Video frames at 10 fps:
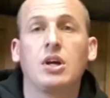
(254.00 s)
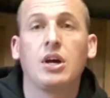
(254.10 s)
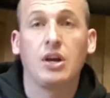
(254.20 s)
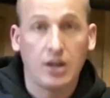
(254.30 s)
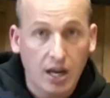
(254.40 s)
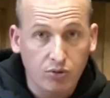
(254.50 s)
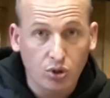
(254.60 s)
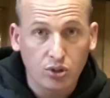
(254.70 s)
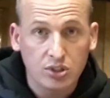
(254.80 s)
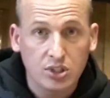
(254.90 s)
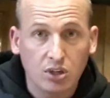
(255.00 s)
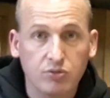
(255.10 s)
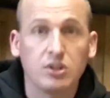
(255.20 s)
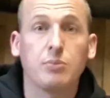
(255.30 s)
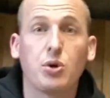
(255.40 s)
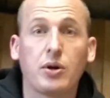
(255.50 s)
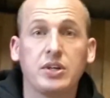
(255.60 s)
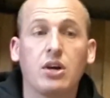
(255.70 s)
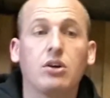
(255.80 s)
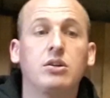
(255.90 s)
Have a go yourself. Let me know how you
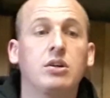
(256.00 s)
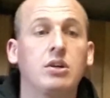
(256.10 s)
get on.